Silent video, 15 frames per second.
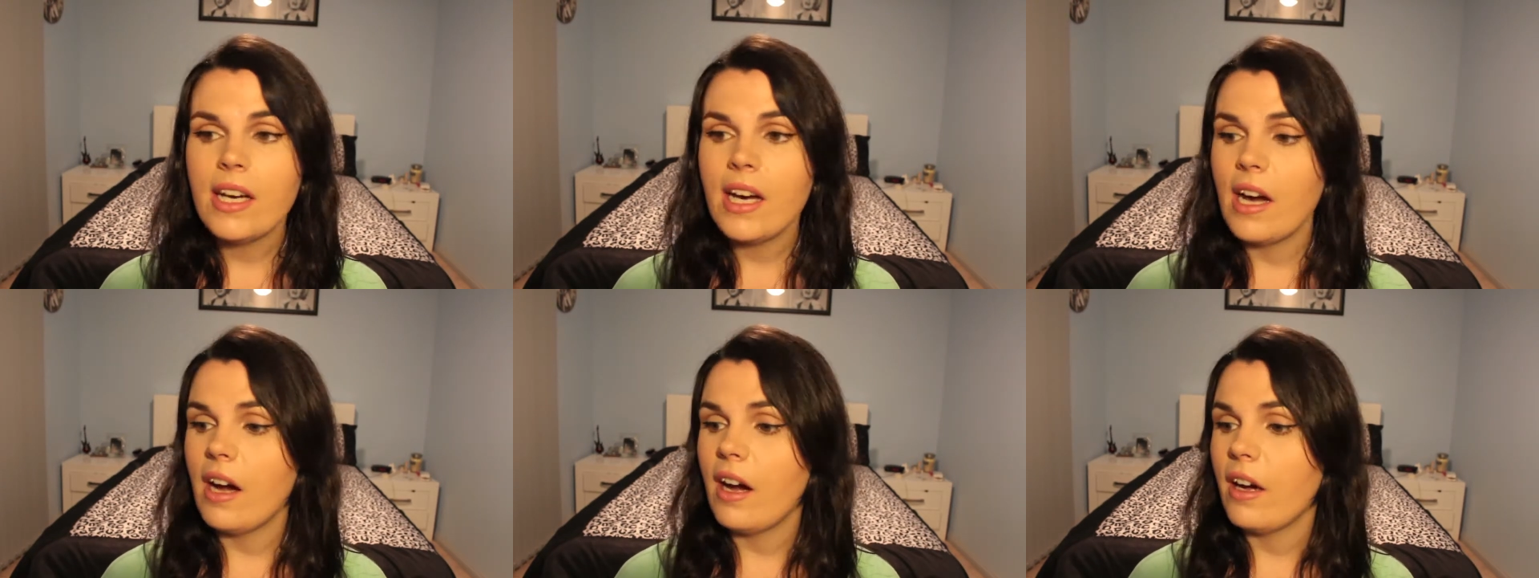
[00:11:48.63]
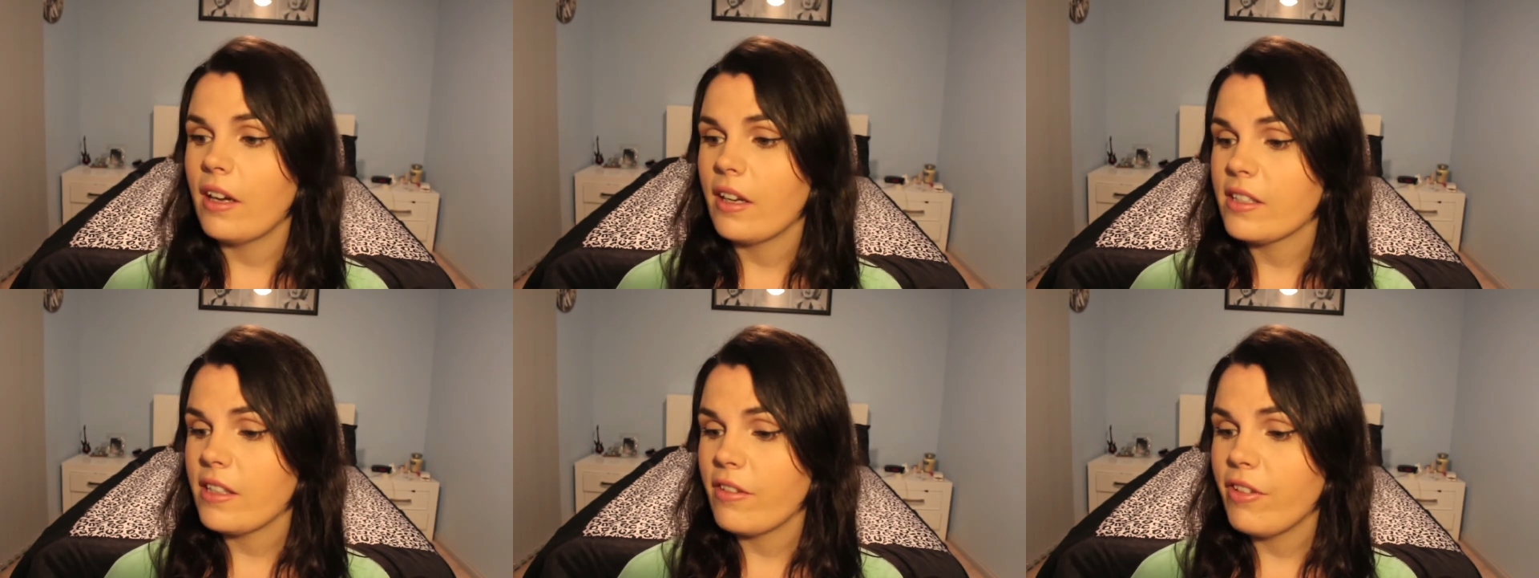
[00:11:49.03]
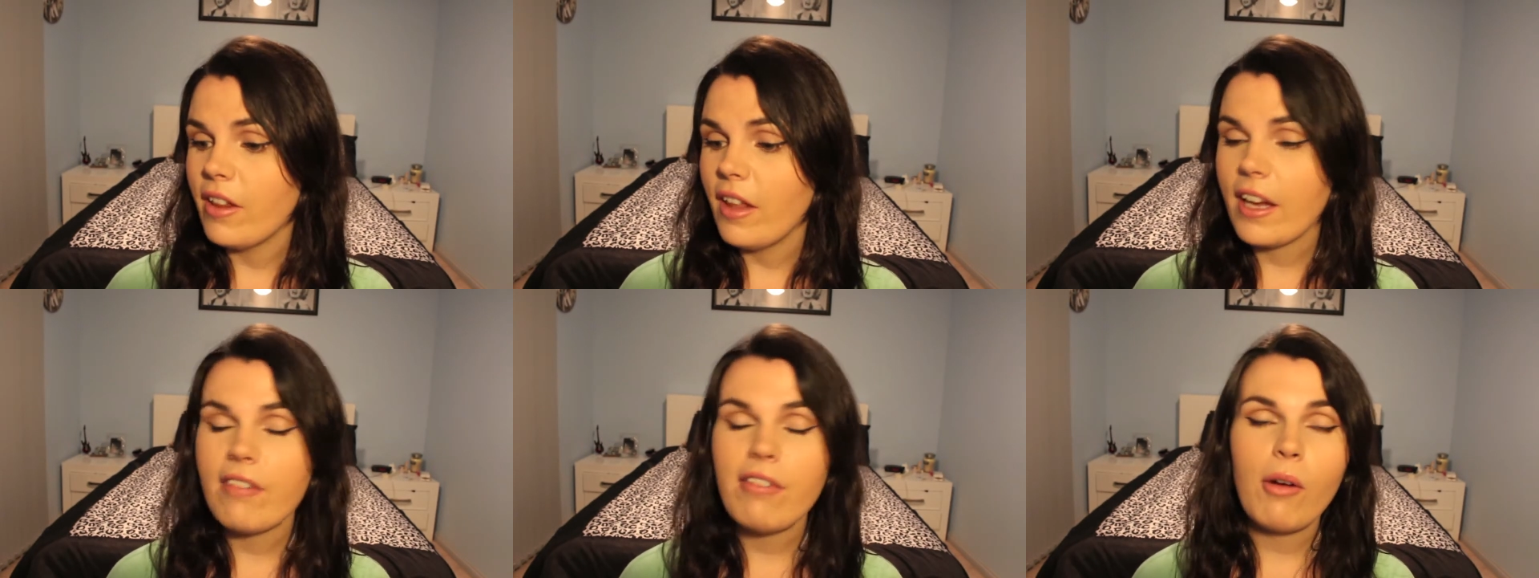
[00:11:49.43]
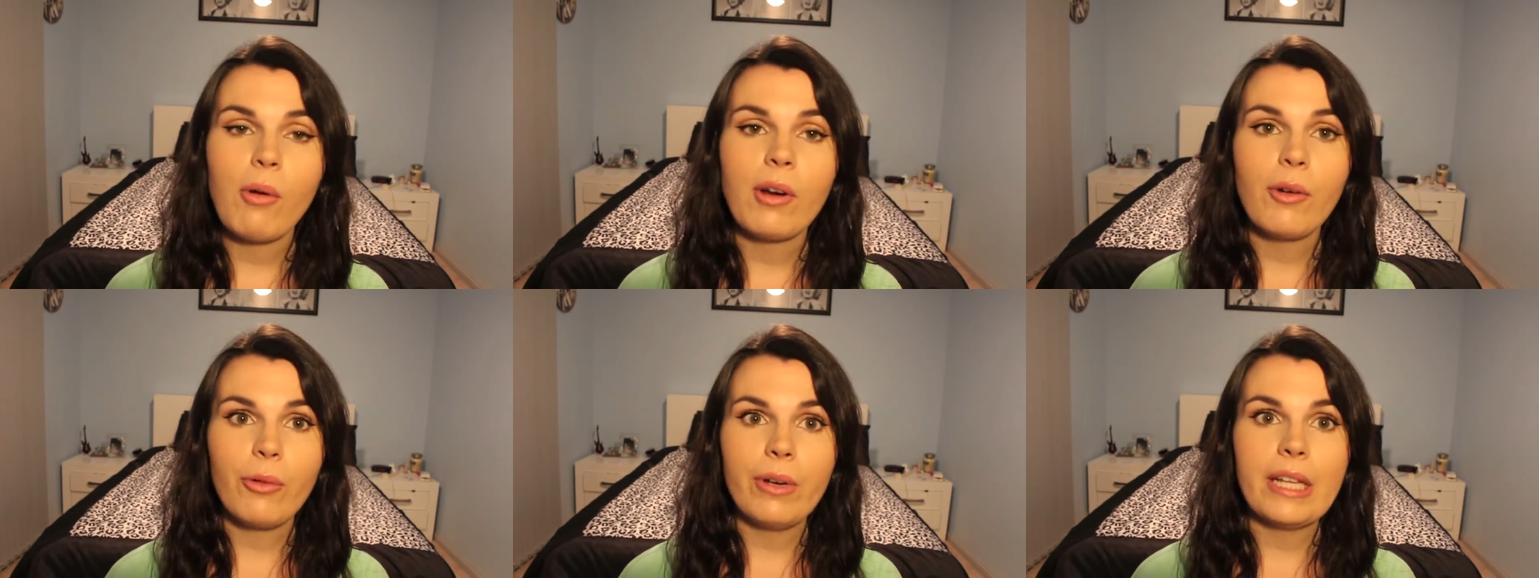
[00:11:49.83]
because I feel like if I
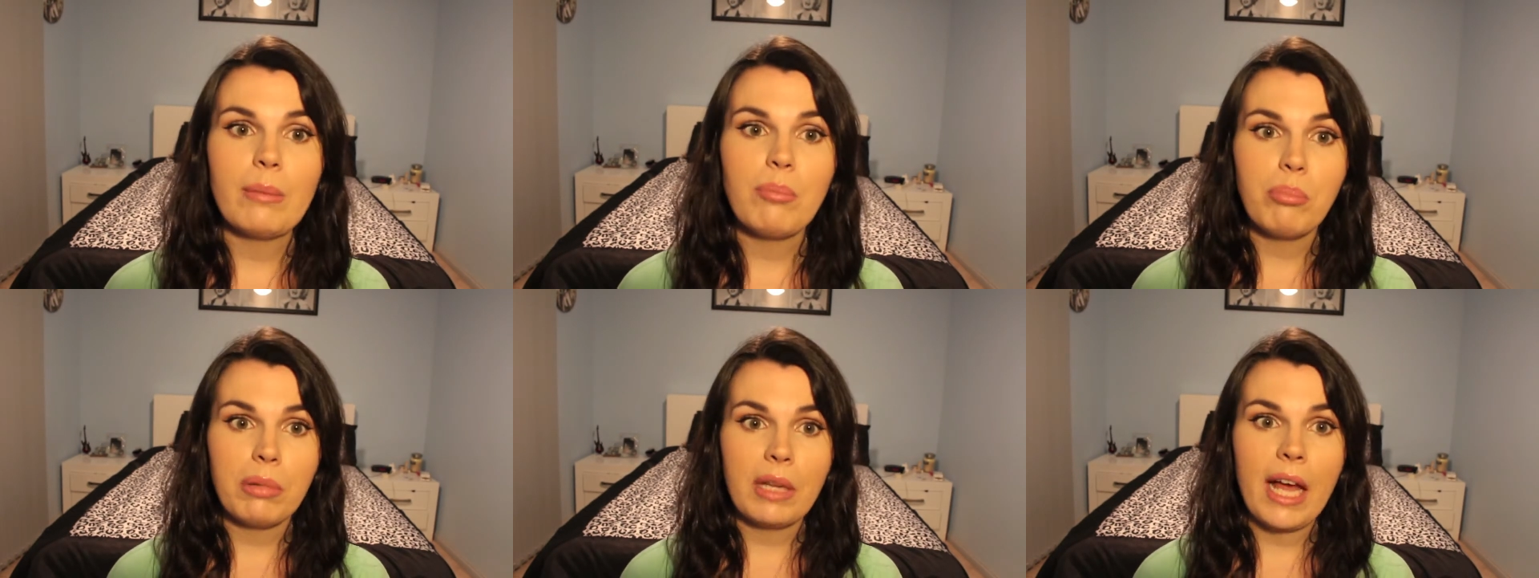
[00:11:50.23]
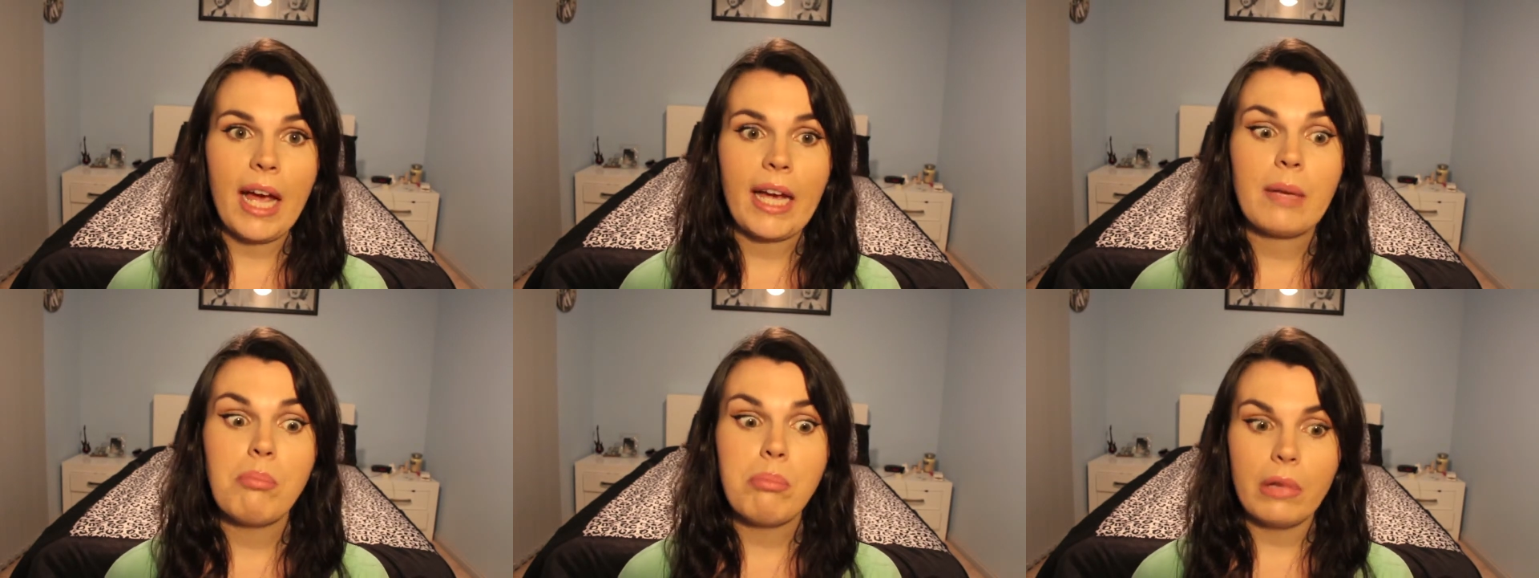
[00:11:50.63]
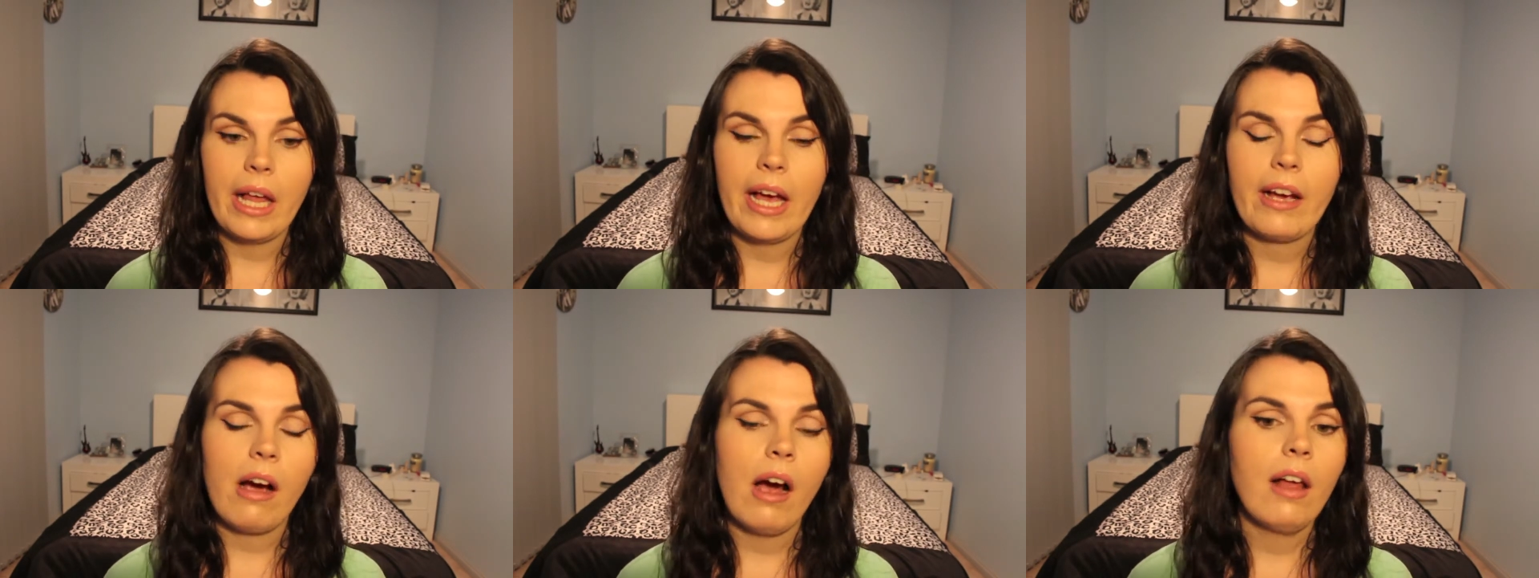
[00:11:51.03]
want a really black eyeliner,